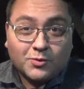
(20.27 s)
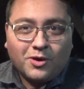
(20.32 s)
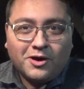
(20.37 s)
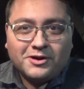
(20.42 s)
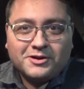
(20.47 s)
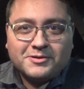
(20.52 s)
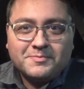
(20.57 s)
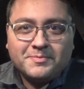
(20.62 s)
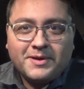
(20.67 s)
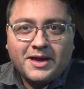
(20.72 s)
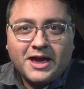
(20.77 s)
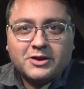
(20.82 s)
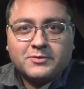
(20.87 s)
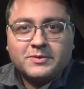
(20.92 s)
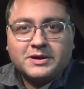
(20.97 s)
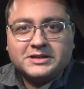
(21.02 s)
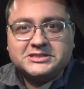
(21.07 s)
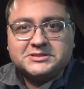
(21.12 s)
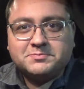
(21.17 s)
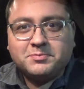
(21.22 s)
Welcome back,
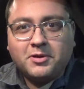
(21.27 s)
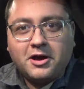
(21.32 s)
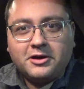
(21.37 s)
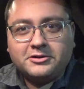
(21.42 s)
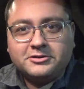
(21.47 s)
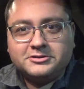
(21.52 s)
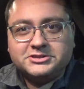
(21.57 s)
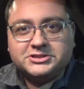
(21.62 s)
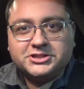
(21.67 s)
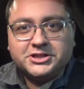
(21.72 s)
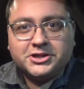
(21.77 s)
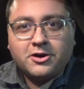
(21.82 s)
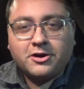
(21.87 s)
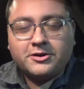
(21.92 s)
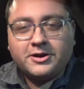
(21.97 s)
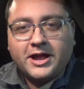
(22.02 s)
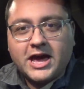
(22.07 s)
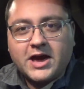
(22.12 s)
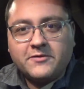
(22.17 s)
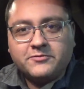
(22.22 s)
Red Spotters. Here
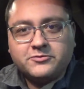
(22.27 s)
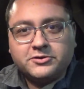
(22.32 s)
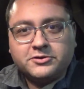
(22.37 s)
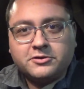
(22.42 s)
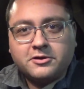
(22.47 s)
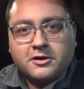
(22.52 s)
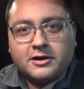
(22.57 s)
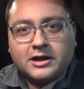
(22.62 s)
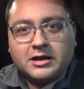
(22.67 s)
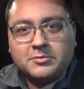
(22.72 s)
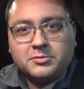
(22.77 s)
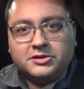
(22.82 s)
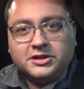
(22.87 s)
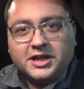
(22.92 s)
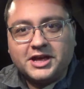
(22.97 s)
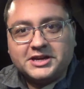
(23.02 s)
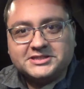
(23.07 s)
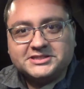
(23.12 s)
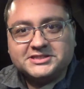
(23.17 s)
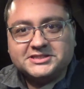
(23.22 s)
on Afterdark, I'm
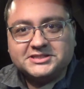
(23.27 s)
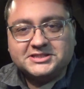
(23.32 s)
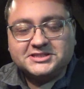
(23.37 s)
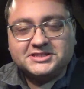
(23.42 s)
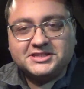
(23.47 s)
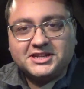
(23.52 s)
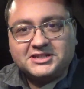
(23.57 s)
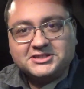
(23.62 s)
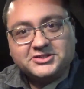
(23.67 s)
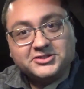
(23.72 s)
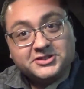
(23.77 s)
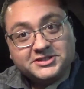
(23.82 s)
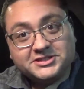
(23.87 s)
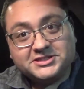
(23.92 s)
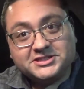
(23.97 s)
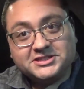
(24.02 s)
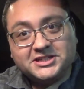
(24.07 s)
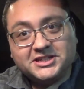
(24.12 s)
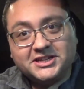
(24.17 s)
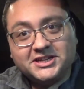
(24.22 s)
Alexis, and as you can
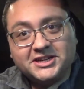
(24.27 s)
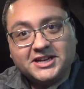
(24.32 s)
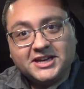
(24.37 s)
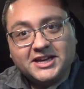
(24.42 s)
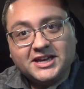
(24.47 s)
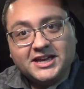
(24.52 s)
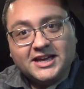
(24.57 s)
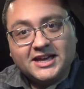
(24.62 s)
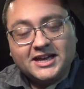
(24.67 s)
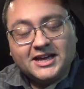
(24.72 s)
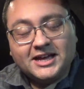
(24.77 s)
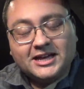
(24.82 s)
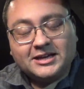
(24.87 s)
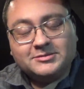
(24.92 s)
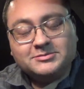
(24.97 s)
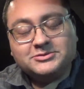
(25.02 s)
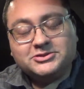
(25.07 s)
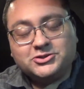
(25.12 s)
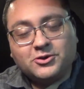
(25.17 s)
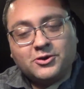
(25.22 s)
see,
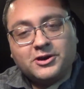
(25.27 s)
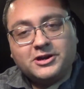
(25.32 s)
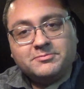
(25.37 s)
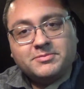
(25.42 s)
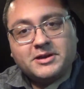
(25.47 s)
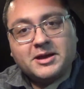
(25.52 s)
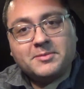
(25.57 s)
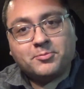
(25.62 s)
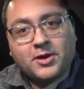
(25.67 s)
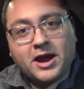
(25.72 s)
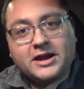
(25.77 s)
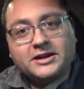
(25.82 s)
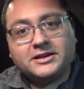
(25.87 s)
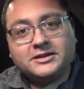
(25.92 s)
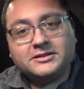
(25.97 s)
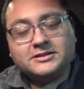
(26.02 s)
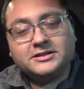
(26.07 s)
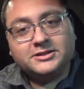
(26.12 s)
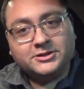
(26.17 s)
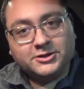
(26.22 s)
I'm joined by
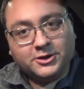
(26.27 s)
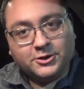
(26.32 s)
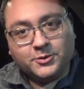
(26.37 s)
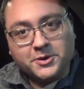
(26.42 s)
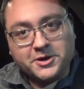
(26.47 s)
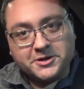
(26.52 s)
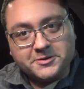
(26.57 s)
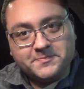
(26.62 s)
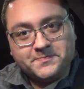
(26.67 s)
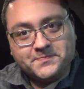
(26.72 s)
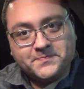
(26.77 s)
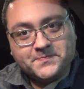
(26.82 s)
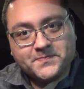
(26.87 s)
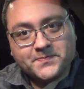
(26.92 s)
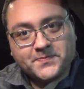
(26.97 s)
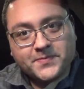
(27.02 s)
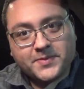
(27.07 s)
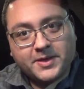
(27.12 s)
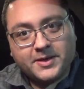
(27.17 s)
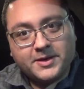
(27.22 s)
practically no one.
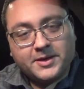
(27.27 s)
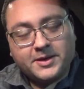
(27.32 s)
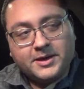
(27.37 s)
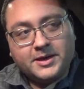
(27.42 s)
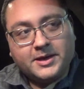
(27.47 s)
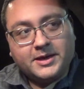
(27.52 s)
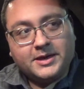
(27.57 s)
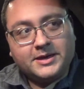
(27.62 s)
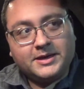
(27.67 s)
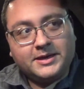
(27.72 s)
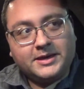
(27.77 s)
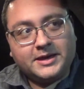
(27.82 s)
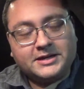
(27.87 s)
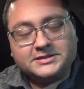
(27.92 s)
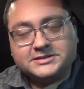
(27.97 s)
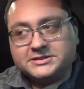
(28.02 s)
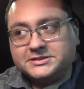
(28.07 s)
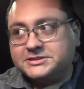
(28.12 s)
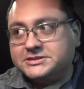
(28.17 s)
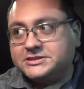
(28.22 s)

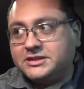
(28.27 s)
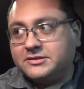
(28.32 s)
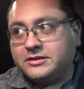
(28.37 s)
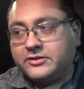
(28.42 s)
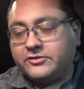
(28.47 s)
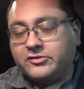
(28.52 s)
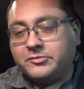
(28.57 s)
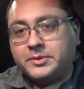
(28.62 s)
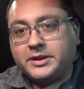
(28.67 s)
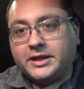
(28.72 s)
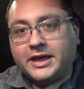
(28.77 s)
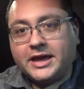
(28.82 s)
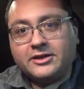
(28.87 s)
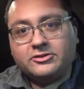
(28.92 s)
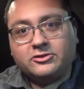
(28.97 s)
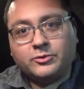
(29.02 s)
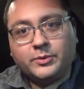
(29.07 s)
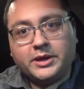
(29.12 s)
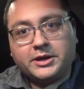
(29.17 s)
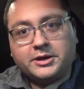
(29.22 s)
Yes, it seemed everybody
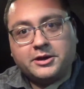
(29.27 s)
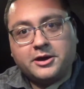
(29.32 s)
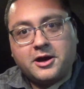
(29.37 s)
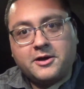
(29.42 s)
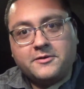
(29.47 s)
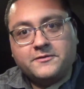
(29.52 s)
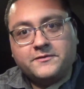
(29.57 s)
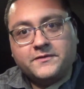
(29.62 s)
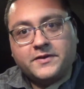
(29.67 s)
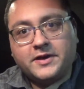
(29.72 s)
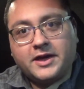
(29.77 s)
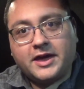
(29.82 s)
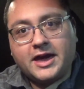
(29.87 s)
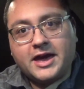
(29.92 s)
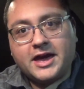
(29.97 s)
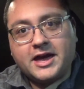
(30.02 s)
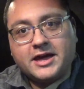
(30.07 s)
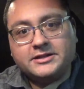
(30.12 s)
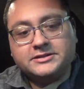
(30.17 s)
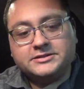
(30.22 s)
had the week off,
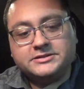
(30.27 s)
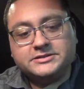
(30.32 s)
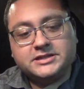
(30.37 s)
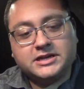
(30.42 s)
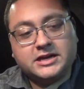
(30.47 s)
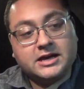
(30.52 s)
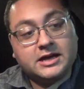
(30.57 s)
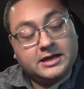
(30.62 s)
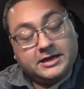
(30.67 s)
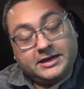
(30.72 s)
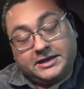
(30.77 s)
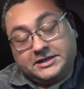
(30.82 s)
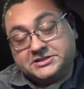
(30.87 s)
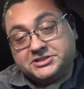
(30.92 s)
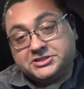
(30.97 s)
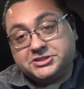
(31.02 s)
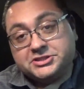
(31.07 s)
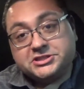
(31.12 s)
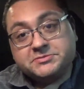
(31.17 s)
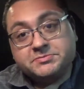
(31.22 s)
and it's
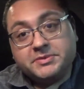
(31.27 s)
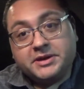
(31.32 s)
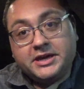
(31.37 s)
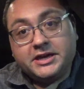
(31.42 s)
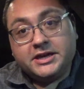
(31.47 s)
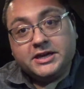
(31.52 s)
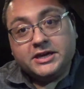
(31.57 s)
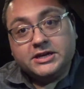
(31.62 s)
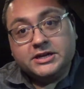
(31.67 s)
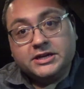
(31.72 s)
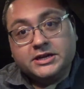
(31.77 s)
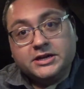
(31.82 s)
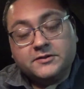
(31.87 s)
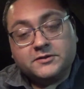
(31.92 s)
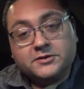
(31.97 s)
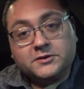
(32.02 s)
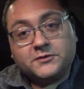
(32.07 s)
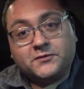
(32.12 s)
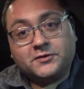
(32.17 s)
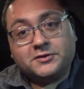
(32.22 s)
just me,
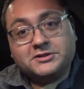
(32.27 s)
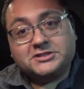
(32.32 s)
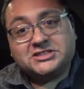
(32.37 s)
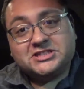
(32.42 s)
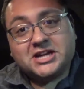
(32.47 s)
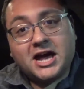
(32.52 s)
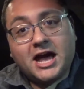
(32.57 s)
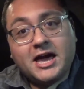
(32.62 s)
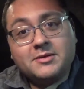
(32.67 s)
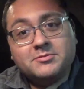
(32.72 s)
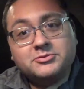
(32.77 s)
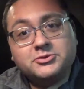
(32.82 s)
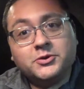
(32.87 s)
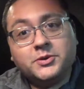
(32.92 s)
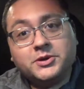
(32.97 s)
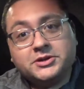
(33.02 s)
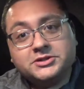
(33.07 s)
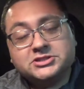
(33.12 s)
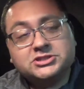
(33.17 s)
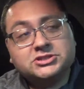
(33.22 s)
for the first time,
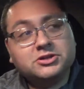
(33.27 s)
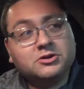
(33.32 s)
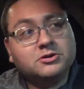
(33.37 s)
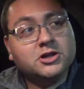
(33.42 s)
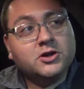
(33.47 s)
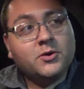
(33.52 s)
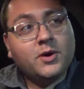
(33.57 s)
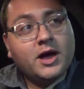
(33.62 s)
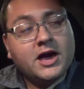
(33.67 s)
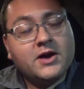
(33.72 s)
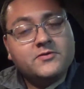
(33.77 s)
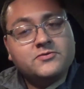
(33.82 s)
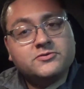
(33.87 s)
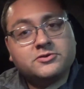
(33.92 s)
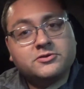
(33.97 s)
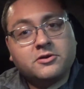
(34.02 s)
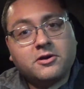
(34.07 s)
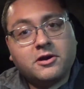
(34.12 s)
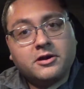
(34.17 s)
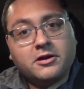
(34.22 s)
doing a solo
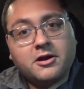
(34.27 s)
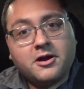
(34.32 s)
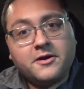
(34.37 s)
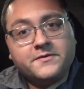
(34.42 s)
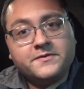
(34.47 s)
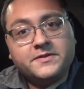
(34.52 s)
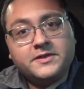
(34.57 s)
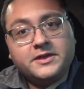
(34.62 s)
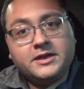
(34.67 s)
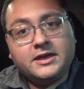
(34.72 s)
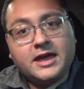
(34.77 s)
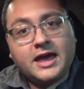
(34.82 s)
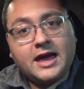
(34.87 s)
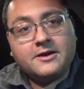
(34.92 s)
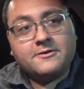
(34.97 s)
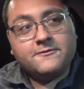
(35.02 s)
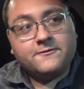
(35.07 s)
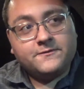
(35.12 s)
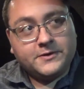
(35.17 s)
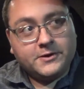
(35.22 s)
Afterdark on the
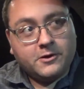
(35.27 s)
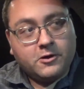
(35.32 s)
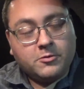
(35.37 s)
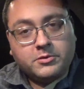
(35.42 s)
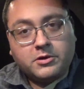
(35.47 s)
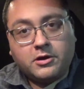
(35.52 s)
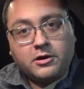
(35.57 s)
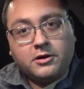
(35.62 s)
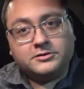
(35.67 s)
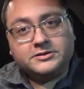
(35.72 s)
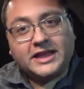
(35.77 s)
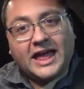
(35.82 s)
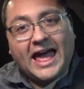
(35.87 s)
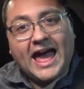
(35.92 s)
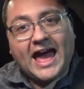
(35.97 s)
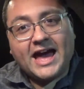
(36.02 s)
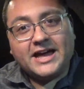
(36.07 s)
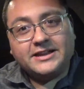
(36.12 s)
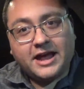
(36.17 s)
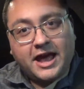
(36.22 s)
film called
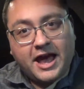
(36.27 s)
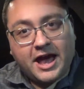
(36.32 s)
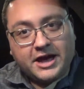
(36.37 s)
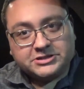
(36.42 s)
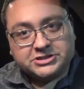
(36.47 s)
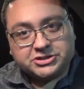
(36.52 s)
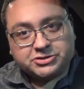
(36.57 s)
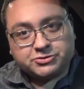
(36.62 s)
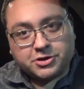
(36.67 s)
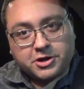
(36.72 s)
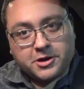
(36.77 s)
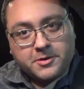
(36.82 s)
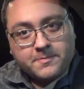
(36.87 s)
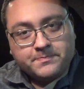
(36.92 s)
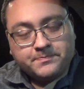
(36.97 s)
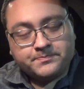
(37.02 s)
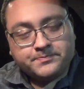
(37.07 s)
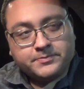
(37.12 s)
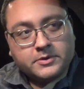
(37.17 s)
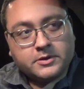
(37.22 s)
Ad Astra,
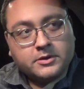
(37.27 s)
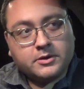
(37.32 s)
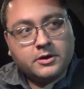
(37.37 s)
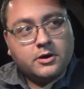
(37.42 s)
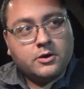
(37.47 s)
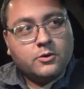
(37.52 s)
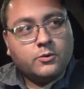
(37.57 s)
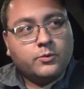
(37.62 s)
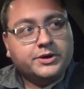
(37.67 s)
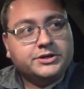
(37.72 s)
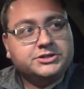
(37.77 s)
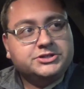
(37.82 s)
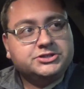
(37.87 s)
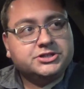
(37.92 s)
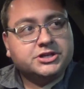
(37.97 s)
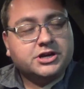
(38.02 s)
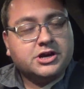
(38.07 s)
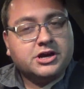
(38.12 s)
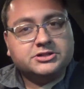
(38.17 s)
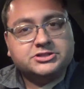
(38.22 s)
which
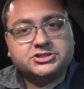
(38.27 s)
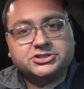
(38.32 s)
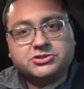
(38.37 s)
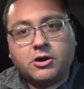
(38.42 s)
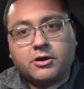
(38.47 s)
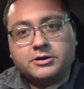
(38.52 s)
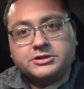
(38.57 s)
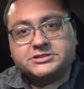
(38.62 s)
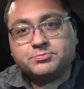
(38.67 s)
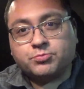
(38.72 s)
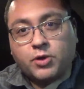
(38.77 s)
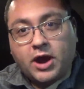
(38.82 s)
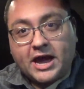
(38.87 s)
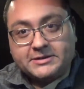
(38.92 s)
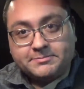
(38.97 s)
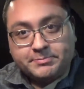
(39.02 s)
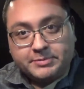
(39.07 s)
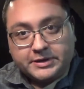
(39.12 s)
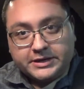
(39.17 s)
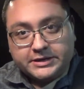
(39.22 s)
stars
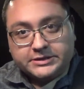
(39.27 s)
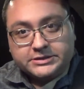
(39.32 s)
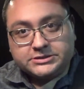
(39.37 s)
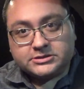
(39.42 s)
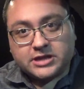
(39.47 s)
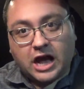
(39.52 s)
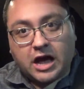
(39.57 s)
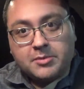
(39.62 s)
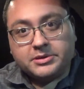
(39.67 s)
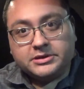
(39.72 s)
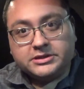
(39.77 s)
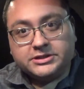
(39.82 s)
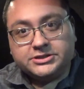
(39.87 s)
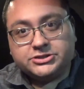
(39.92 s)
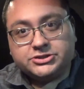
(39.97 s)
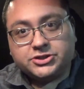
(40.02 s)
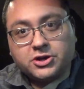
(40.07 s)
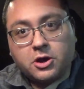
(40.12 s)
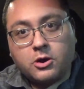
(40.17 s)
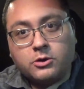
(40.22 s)
Brad Pitt, Tommy Lee
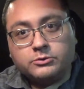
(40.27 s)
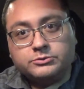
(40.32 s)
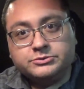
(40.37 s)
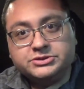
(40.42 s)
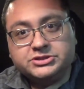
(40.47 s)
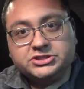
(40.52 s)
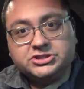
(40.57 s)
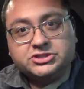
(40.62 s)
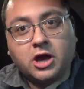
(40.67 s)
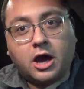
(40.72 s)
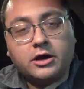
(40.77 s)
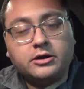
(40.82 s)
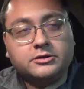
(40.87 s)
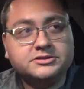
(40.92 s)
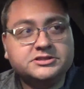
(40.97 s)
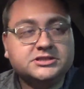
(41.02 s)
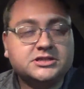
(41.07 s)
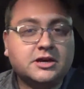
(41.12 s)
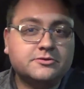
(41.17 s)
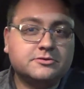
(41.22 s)
Jones,
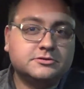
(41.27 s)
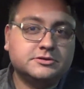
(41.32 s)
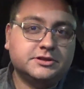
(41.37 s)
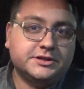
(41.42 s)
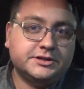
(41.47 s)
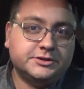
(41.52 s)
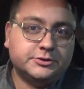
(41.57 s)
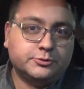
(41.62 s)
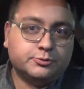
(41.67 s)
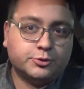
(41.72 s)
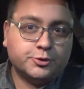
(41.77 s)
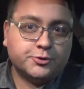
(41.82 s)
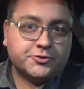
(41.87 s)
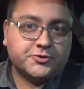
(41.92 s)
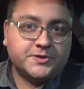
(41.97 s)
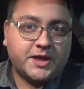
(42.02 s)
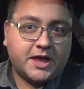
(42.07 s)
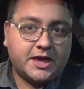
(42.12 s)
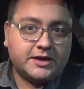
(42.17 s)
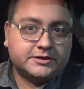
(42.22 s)
Donald Sutherland, Ruth
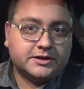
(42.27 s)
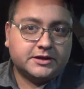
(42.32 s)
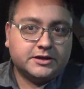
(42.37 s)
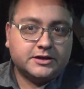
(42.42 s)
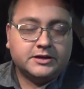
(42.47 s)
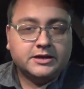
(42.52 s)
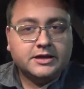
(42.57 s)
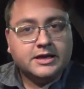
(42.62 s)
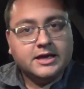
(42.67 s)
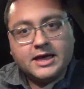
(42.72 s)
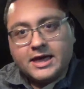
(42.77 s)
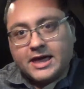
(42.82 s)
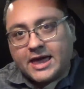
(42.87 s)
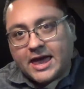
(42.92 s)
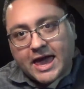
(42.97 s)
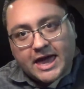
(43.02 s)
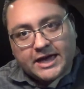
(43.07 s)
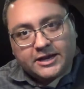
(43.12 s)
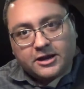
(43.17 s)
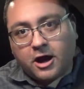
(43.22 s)
Negga,
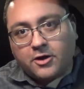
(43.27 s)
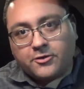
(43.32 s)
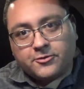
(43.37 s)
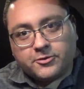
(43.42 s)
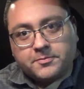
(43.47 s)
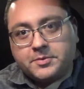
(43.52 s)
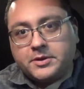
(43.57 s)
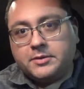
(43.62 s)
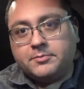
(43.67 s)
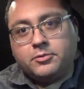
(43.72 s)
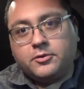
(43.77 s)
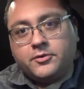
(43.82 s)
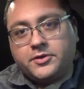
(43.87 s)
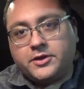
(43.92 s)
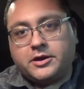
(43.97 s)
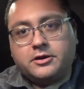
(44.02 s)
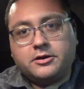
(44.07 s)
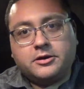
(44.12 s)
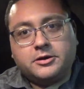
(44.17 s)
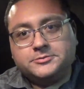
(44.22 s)
and other people
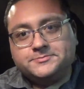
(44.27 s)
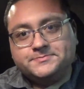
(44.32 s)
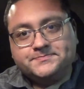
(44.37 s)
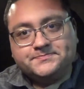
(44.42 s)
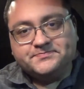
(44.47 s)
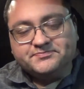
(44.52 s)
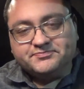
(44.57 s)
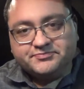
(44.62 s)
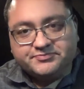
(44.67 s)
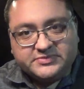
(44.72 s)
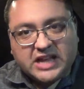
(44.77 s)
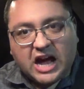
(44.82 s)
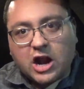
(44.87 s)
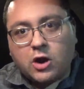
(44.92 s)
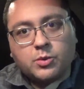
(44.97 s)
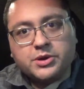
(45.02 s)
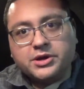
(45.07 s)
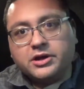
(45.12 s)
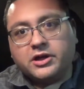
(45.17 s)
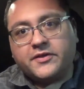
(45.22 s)
that are not
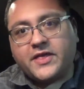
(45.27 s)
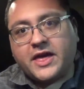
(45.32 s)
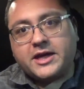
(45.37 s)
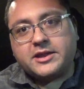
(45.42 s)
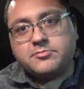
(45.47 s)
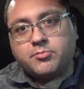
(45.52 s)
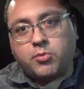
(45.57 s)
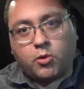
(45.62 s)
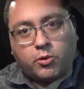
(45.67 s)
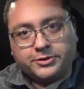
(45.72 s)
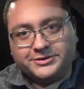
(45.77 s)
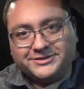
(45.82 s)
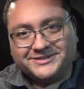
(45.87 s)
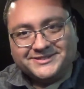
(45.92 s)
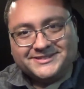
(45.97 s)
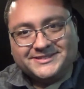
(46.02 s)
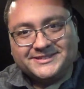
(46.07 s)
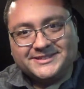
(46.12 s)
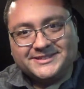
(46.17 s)
really that important.